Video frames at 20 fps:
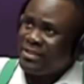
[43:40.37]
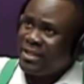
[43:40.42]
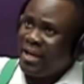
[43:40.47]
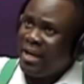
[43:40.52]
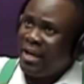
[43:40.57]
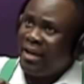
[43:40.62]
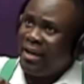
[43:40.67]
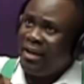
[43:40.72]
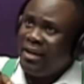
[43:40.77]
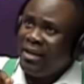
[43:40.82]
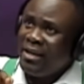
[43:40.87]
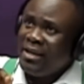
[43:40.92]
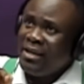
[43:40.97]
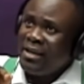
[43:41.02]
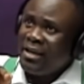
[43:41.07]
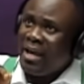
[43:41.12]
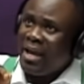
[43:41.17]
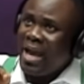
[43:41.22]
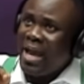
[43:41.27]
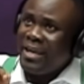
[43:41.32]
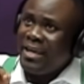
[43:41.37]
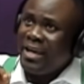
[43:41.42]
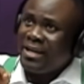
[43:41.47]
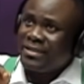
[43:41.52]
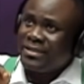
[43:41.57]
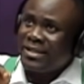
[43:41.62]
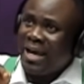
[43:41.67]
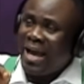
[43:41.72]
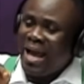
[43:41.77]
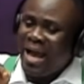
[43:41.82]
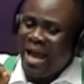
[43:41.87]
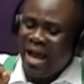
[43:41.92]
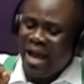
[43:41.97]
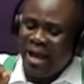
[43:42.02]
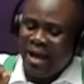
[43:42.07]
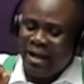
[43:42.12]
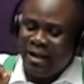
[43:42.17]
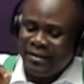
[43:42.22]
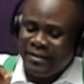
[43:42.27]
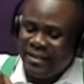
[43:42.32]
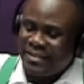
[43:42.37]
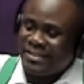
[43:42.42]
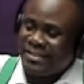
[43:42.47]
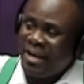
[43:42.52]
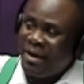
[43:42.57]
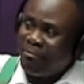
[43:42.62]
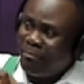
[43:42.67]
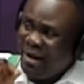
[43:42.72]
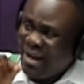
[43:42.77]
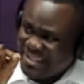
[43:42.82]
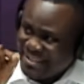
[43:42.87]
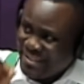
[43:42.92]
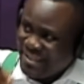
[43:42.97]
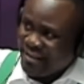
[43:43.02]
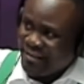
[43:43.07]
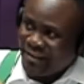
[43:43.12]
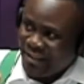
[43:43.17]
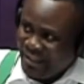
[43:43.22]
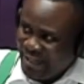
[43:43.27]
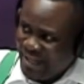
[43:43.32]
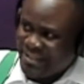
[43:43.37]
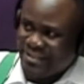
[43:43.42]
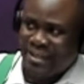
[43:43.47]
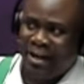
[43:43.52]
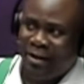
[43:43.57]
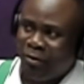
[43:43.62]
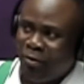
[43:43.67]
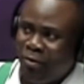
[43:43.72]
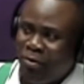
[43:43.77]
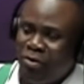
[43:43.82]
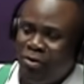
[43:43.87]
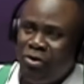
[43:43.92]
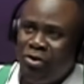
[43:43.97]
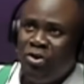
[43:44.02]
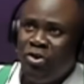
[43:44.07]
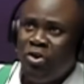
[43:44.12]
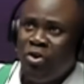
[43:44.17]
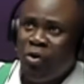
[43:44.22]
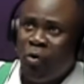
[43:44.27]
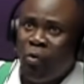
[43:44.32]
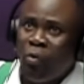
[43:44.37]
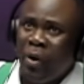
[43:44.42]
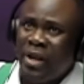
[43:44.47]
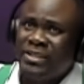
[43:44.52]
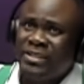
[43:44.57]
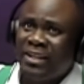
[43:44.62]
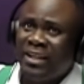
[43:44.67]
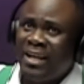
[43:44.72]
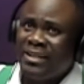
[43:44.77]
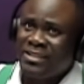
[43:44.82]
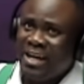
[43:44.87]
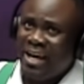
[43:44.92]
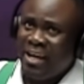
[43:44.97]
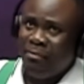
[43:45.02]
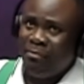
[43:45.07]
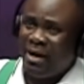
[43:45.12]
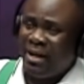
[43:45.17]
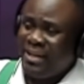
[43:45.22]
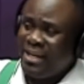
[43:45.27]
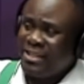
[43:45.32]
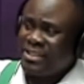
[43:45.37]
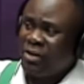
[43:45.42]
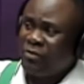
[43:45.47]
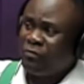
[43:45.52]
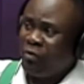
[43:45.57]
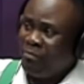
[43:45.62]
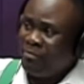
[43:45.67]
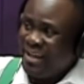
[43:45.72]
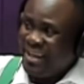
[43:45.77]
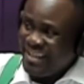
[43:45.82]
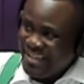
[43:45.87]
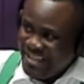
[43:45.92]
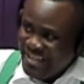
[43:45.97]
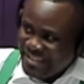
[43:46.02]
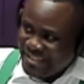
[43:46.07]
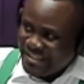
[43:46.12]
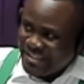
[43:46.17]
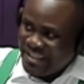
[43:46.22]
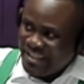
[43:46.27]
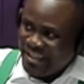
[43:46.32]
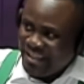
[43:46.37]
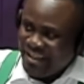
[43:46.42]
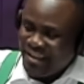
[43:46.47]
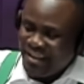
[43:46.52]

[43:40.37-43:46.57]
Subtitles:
Say, yes, sir, December 6th letter, no, which letter emanated from the EC.